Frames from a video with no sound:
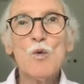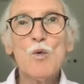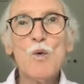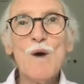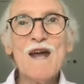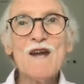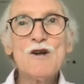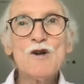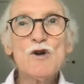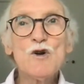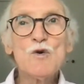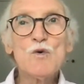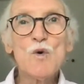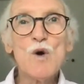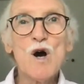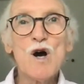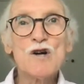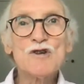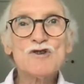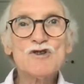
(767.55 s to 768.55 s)
when
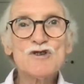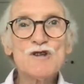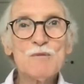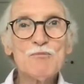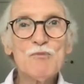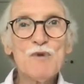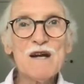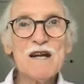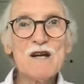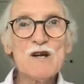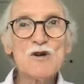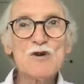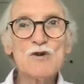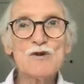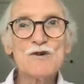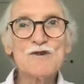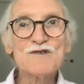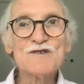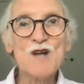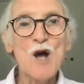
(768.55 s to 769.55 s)
you are shipping
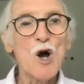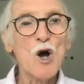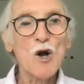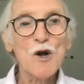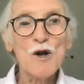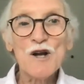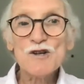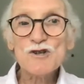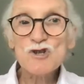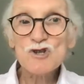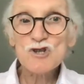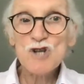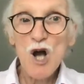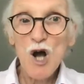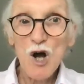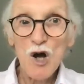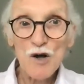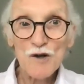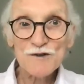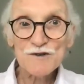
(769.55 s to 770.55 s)
goods on a
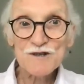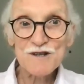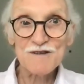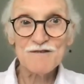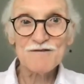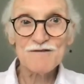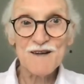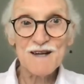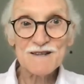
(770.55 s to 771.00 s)
charter